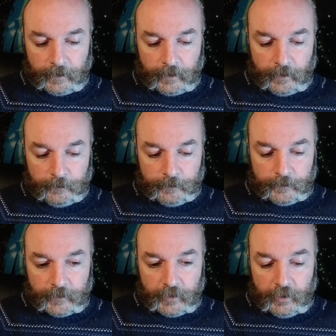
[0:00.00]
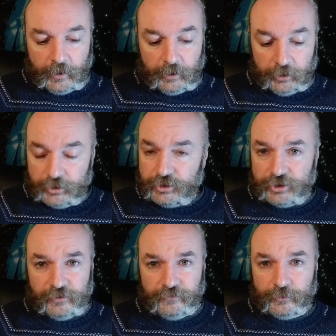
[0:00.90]
A lot of
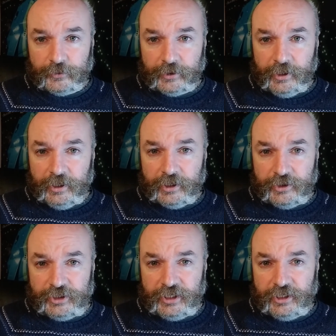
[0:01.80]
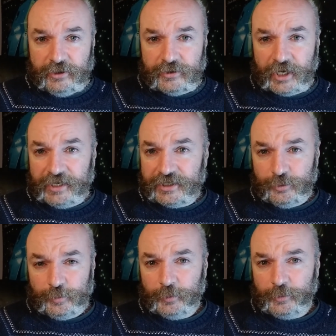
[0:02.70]
stuff for it continues, and it's
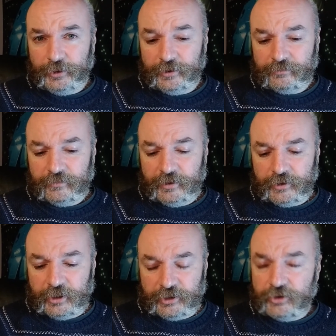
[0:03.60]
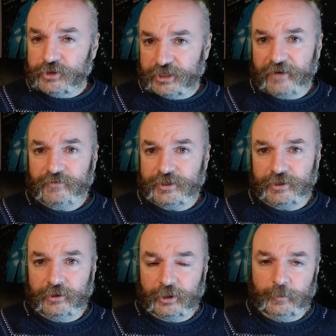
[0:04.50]
still popular. There's definitely
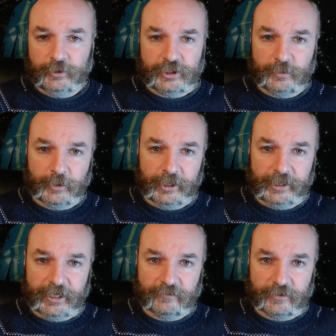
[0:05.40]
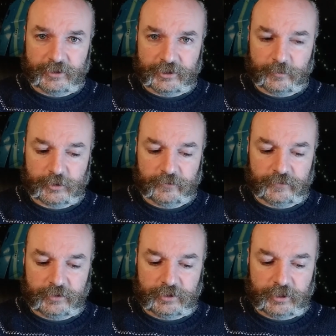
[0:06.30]
still a community playing hero system
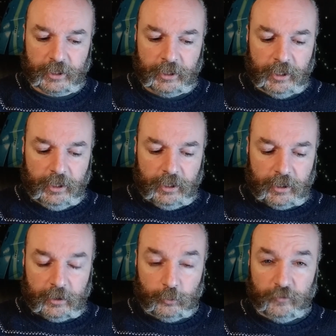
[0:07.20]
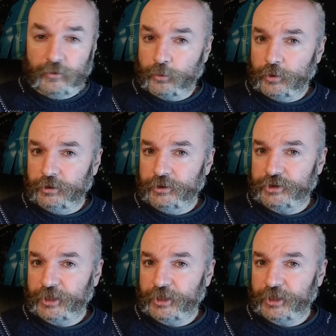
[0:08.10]
stuff to this day. We've got quite a lot of